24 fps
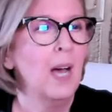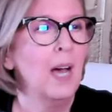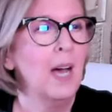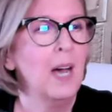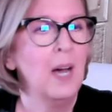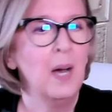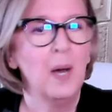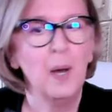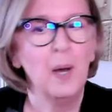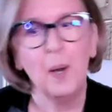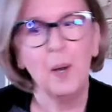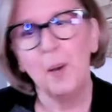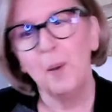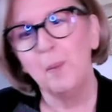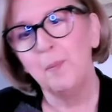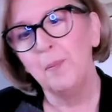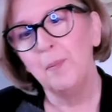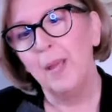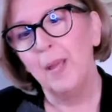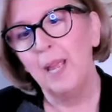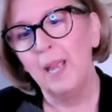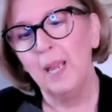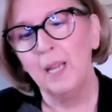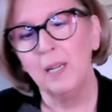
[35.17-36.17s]
Um,
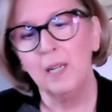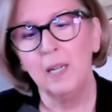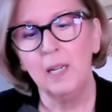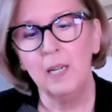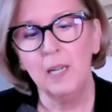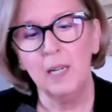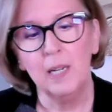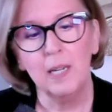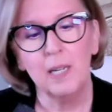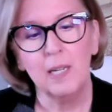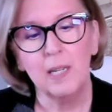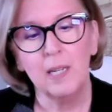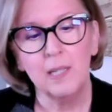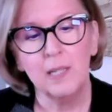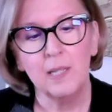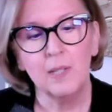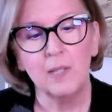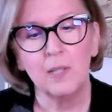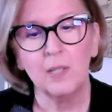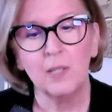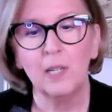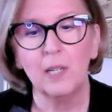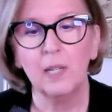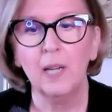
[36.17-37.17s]
and he
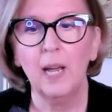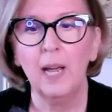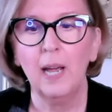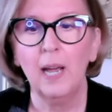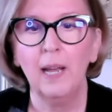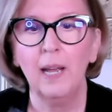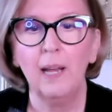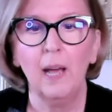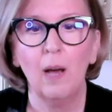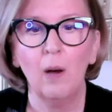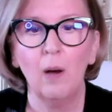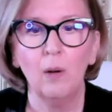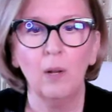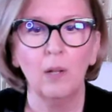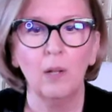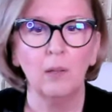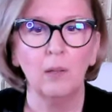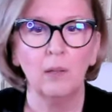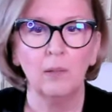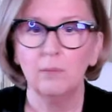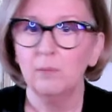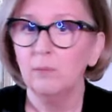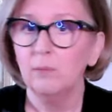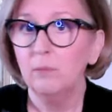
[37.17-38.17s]
is going to hang out
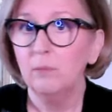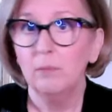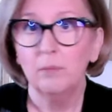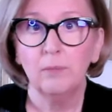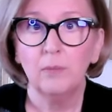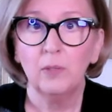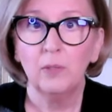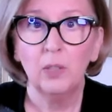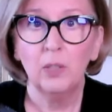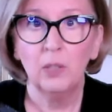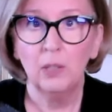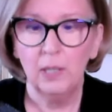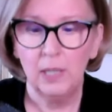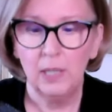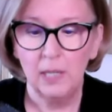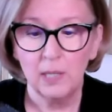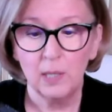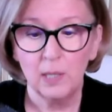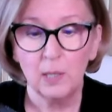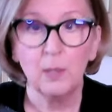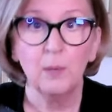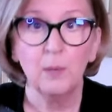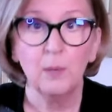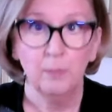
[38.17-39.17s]
until mm,
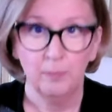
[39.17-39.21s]
he's